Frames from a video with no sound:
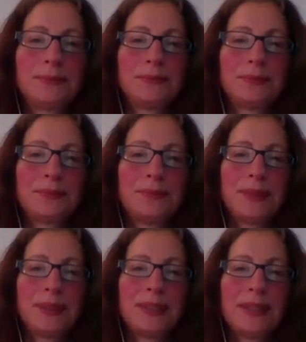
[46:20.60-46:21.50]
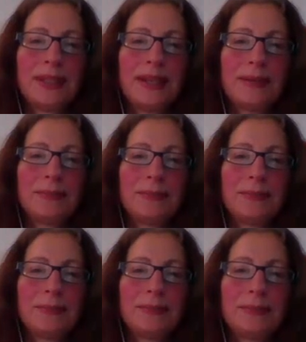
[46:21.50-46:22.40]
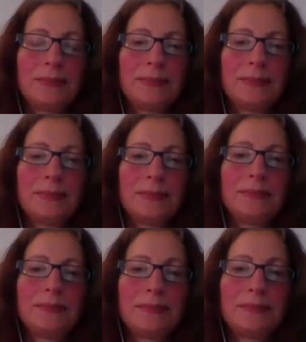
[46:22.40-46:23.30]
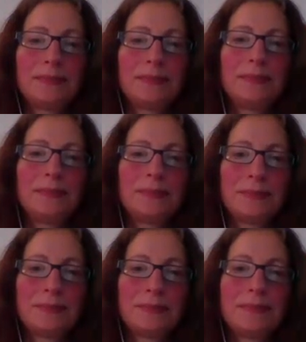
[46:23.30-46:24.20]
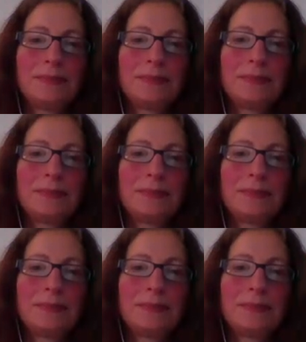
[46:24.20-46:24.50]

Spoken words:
(not speaking)